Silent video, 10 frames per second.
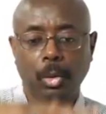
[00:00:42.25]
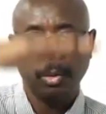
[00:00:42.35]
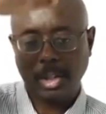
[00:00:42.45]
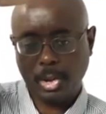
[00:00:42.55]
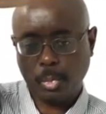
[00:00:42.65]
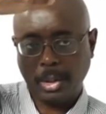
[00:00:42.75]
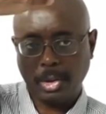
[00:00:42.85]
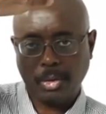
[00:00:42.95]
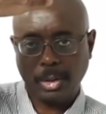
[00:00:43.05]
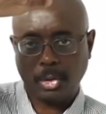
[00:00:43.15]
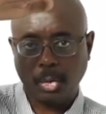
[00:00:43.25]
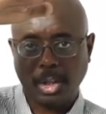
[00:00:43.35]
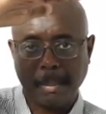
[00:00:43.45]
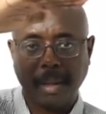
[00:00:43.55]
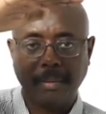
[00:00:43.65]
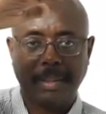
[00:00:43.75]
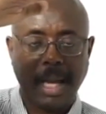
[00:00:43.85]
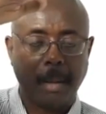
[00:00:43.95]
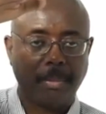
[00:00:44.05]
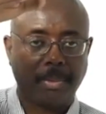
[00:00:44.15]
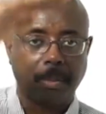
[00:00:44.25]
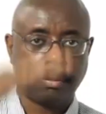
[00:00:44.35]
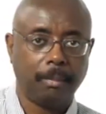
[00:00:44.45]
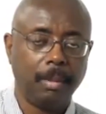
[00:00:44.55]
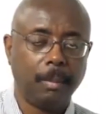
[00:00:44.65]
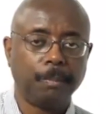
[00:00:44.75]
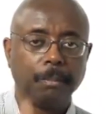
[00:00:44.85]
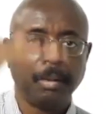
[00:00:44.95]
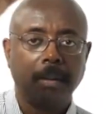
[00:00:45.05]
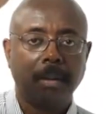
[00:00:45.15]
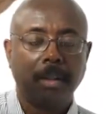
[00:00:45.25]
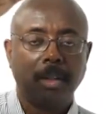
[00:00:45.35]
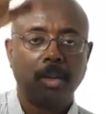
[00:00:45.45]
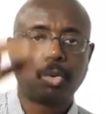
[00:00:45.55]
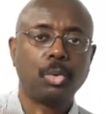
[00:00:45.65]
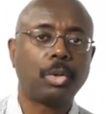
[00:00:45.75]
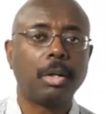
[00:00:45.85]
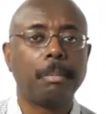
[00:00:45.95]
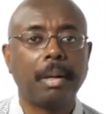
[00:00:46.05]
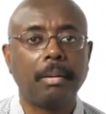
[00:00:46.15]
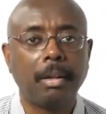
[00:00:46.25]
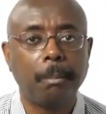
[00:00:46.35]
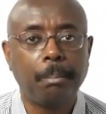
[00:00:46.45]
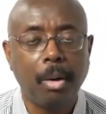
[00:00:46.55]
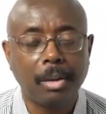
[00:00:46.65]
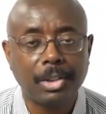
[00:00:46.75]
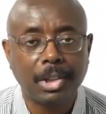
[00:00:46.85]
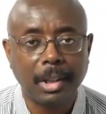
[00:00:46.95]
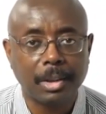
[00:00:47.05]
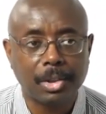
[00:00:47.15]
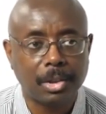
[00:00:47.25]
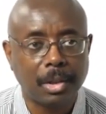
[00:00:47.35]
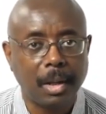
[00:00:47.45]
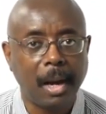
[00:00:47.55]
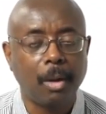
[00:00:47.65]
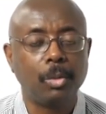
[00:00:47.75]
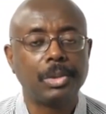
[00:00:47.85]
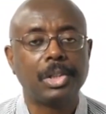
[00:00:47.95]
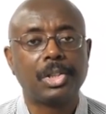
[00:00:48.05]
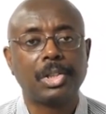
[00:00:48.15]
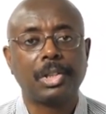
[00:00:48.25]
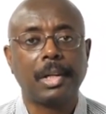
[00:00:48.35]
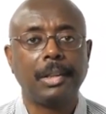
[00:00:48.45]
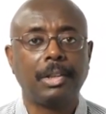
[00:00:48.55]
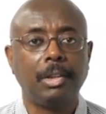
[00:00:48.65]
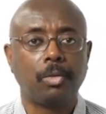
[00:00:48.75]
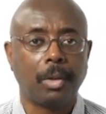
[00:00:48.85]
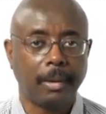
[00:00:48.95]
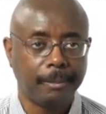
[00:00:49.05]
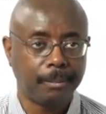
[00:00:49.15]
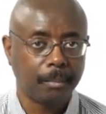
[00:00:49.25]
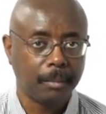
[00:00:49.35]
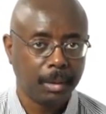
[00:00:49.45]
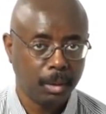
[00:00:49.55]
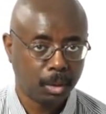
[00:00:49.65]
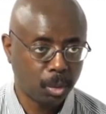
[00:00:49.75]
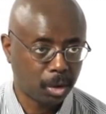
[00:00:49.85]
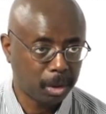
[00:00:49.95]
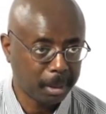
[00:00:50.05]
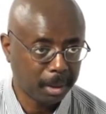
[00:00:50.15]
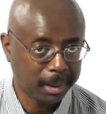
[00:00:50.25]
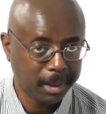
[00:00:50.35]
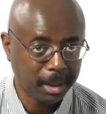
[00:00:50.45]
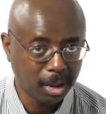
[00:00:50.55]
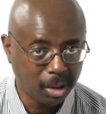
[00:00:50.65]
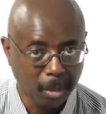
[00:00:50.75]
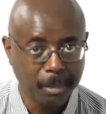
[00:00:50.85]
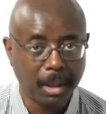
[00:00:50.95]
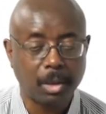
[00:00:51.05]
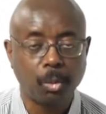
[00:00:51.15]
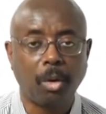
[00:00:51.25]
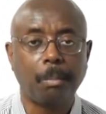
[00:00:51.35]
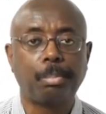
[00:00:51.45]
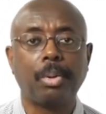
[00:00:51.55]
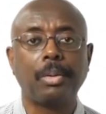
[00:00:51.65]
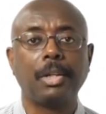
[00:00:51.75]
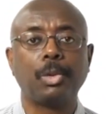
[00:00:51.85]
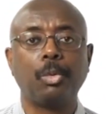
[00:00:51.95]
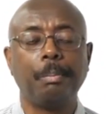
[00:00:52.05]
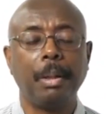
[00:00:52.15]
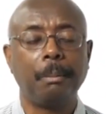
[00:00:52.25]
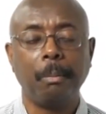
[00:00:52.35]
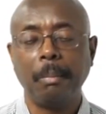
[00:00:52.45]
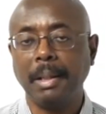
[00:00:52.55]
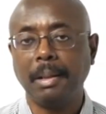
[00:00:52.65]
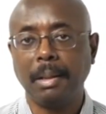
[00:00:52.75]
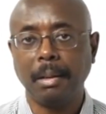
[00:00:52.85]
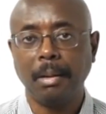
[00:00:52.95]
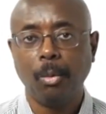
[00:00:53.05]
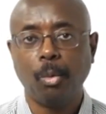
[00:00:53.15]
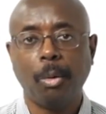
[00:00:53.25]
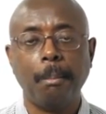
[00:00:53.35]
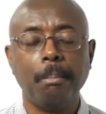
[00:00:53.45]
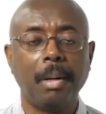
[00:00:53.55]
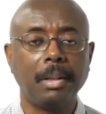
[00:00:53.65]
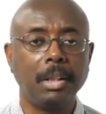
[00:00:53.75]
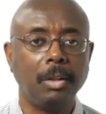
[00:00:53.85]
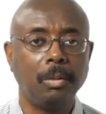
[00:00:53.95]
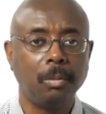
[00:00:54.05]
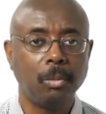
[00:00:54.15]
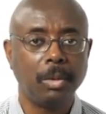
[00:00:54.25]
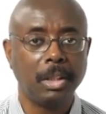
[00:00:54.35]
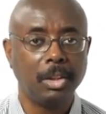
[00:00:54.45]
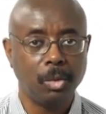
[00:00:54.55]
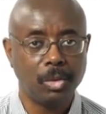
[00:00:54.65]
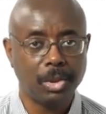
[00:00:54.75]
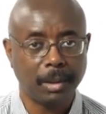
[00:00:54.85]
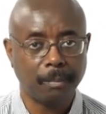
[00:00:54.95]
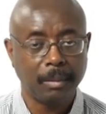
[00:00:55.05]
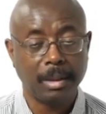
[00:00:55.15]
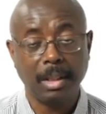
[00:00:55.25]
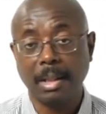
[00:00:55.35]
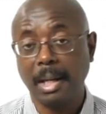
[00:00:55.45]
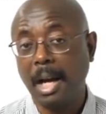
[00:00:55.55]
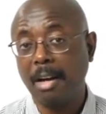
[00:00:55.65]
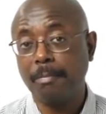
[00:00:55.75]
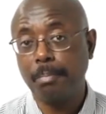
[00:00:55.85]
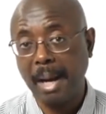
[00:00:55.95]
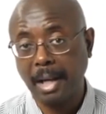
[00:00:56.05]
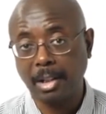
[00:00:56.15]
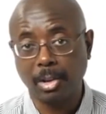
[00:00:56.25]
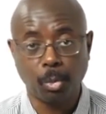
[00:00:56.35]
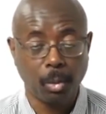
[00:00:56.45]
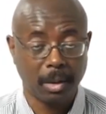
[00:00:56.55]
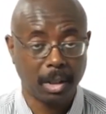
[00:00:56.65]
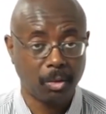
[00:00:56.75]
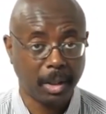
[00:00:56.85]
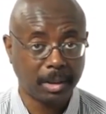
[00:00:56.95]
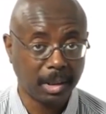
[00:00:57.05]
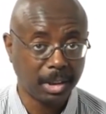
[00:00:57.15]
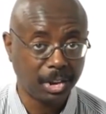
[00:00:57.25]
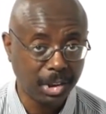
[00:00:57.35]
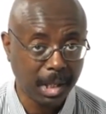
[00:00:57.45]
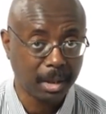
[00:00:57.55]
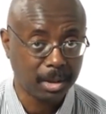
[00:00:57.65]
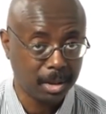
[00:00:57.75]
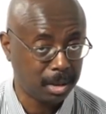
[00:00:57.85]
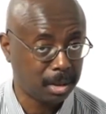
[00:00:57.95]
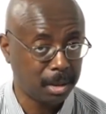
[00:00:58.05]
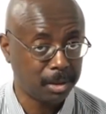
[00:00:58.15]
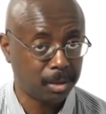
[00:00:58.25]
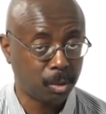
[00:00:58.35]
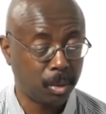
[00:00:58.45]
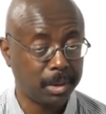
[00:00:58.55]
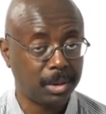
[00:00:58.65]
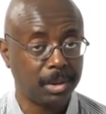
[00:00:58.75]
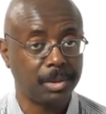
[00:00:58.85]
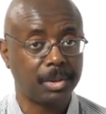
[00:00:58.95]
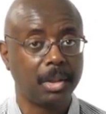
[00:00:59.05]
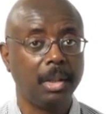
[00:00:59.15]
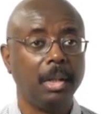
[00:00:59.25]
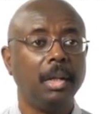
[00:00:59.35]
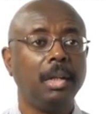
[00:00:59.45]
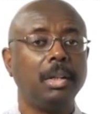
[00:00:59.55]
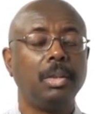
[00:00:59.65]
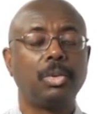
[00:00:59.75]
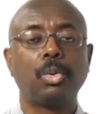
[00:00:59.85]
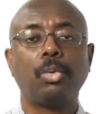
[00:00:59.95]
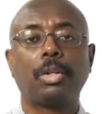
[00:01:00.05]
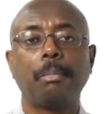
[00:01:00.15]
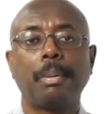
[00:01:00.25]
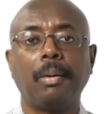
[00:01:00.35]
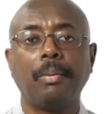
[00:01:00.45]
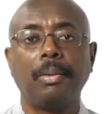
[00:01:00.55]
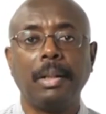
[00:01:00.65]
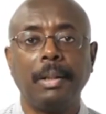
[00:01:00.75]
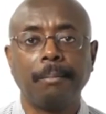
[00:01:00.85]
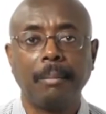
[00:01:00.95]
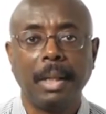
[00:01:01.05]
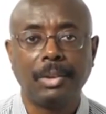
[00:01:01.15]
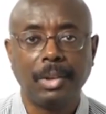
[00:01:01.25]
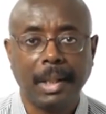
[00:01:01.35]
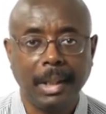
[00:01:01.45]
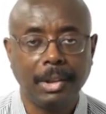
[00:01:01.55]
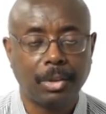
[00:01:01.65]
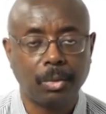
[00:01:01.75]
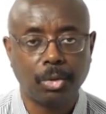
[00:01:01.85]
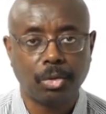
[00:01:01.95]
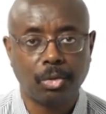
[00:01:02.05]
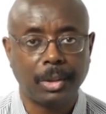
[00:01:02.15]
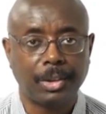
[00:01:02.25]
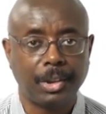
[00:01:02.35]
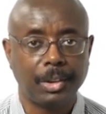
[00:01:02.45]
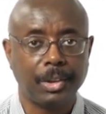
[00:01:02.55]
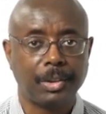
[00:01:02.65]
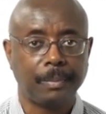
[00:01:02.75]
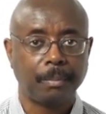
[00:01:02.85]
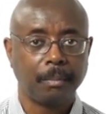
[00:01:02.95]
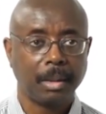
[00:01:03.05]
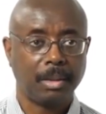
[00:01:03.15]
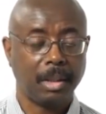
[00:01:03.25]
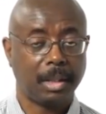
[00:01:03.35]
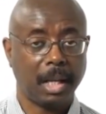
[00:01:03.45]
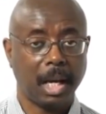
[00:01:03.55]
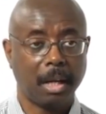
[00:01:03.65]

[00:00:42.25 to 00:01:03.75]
You do it this way. You try and talk about depth. You talk about the politics. How was the society run? You talk about the economics. What products were people making? What money were they using? Did they have banks? Were they writing checks? These kinds of questions. You talk about the educational structures. Did they